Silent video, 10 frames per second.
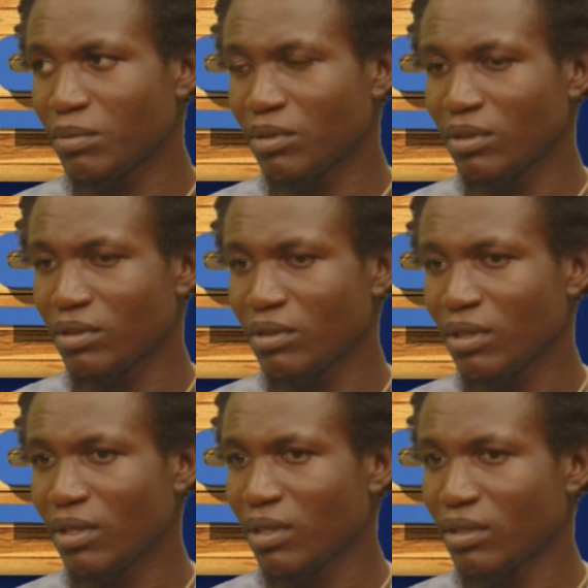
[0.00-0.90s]
because
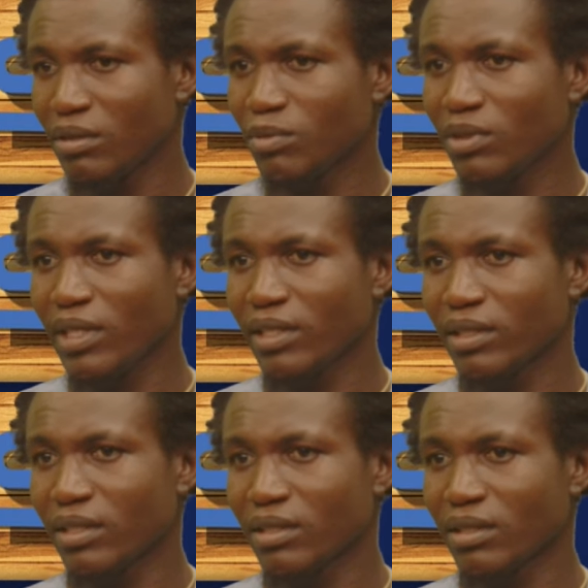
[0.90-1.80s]
it's more like